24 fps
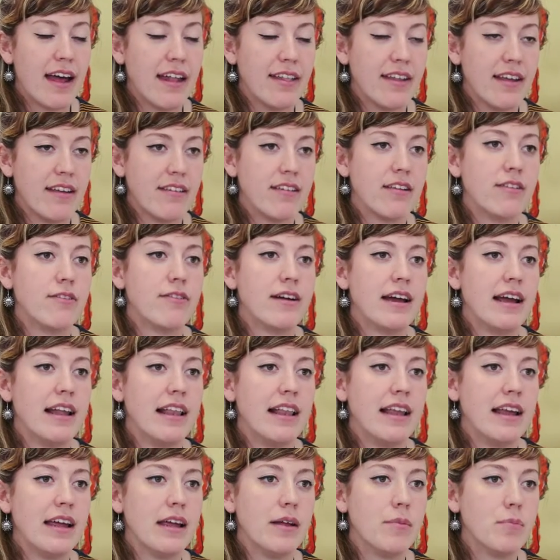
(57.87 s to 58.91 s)
and this has
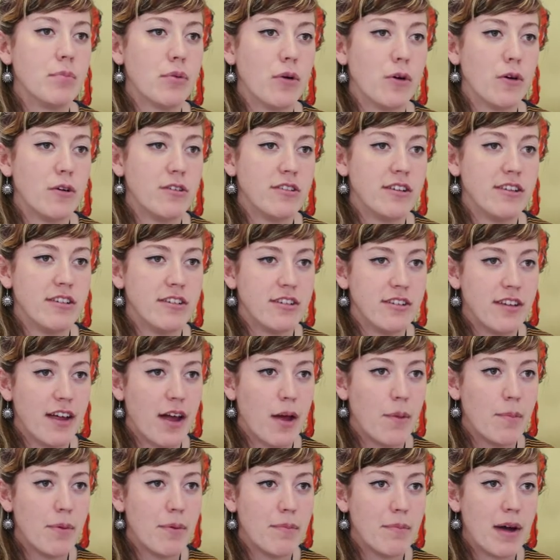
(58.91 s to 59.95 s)
really broadened and
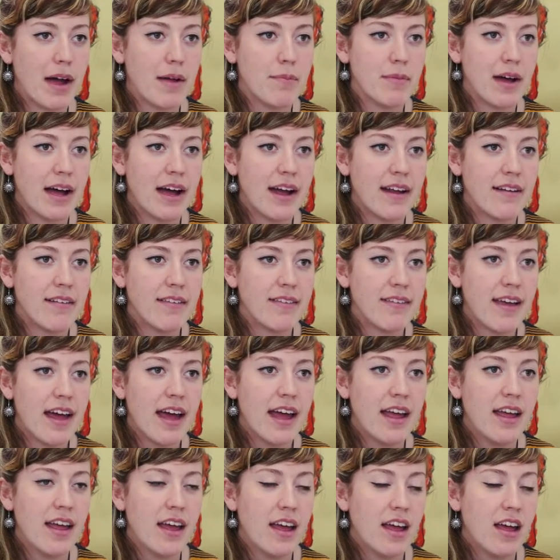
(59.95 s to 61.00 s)
opened my
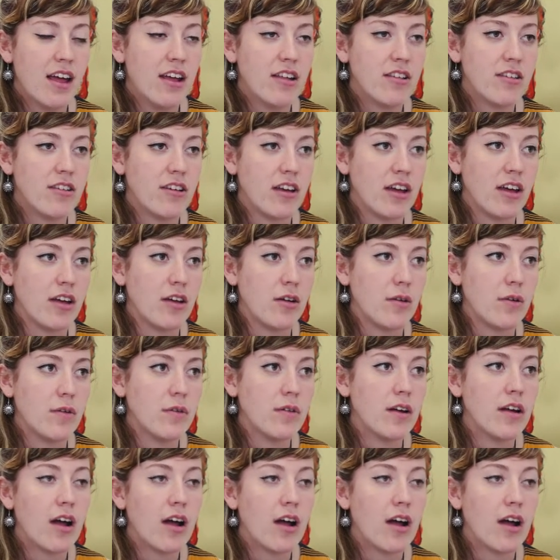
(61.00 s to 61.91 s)
mindset to